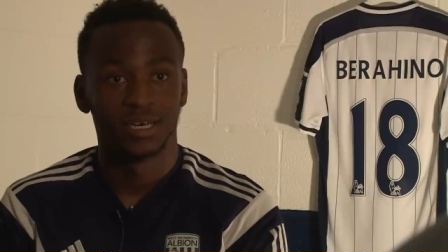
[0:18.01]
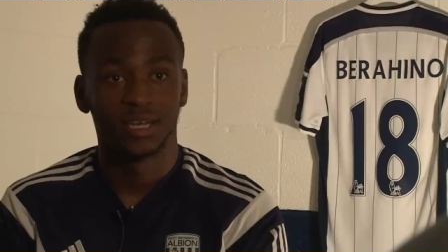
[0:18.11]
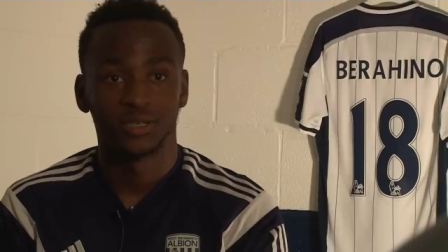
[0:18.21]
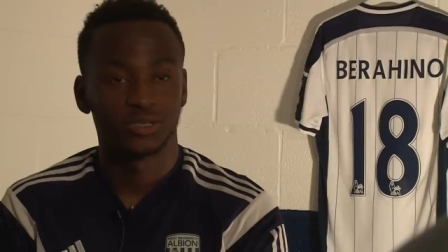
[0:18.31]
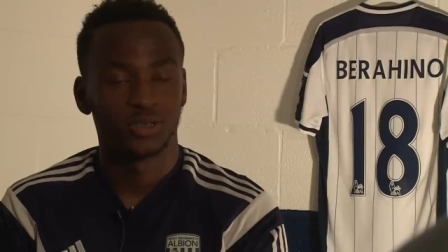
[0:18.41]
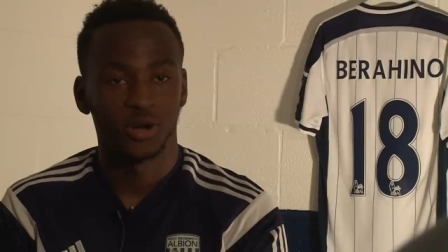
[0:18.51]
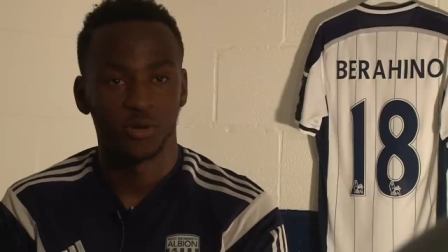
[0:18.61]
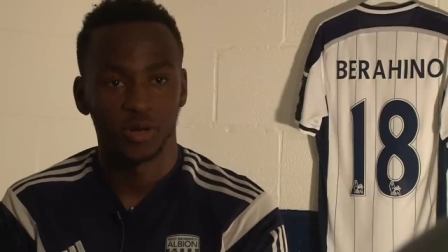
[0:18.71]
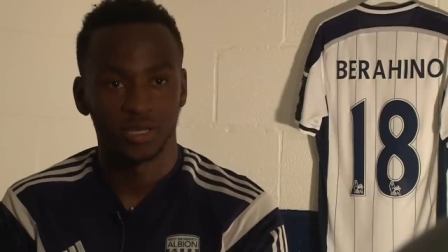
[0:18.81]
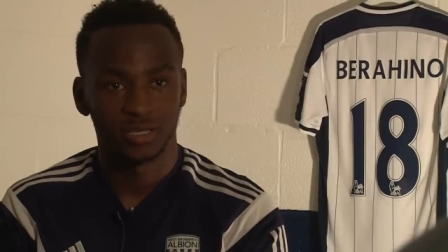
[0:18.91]
I just
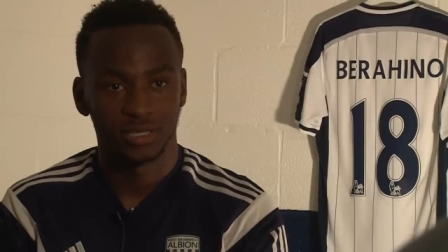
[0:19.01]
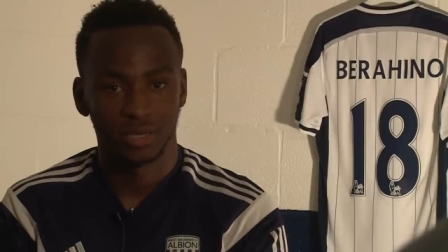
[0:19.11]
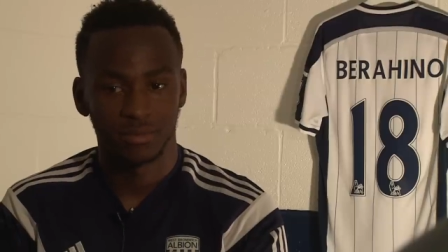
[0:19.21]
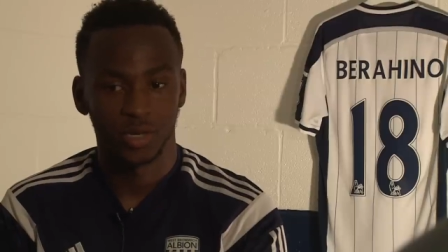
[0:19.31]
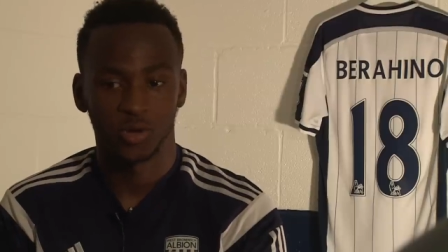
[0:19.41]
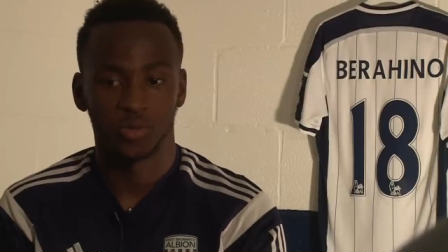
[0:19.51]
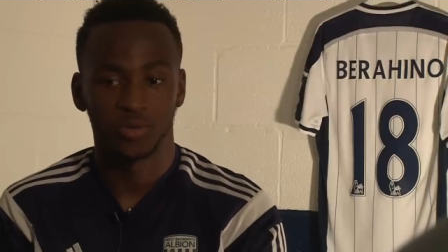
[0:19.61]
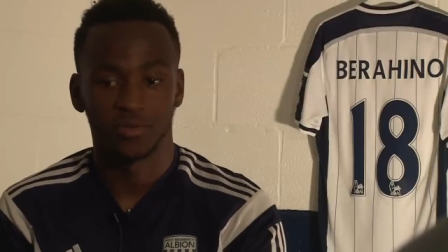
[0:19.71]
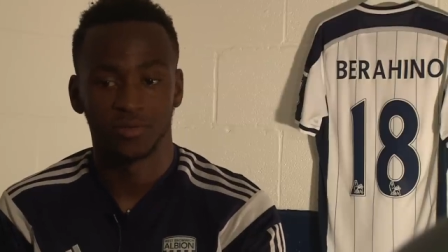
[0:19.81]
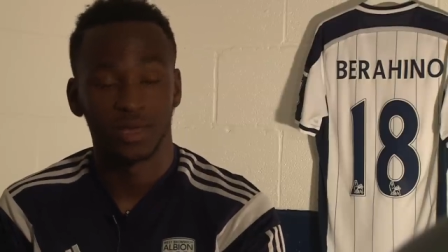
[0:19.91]
can't wait until I meet up with